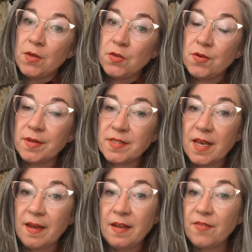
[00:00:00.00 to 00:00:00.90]
You can
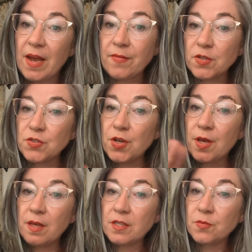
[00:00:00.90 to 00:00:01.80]
decide if average
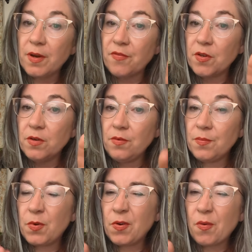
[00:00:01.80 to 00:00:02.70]
is right for you,
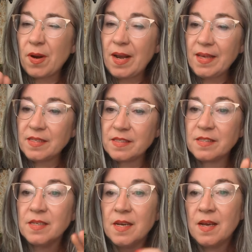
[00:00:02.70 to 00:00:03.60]
more or
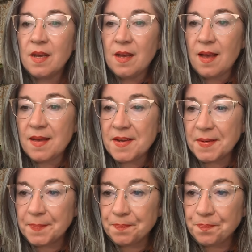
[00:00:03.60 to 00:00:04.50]
less.
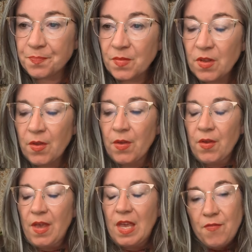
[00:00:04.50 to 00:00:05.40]

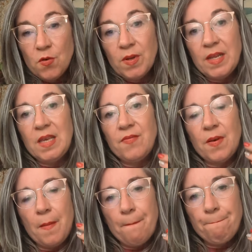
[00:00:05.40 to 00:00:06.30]
If you want to give
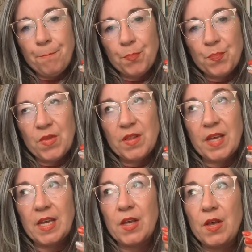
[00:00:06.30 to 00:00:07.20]
a
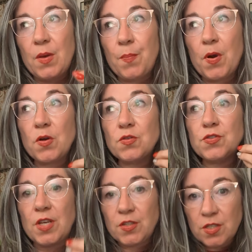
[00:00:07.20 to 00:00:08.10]
like
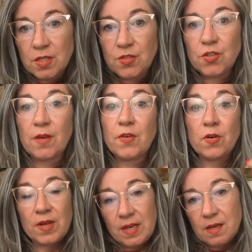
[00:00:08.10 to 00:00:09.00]
percentage of
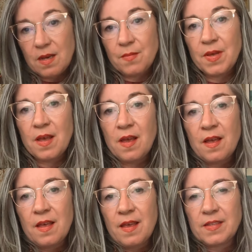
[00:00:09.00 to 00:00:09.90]
your income,
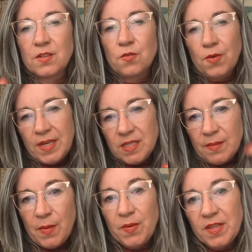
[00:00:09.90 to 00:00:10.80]
it's great to
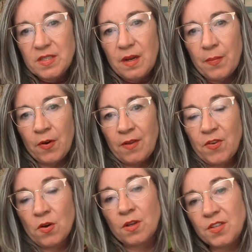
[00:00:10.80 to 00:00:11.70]
come up with this number if
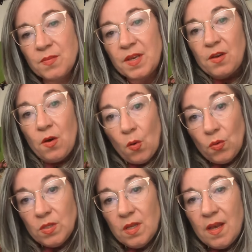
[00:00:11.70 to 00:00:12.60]
your ultimate
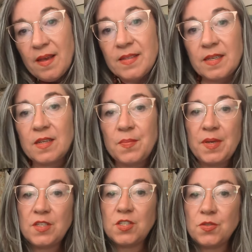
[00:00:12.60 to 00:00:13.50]
goal is going to
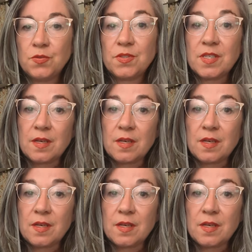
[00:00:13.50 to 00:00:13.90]
be to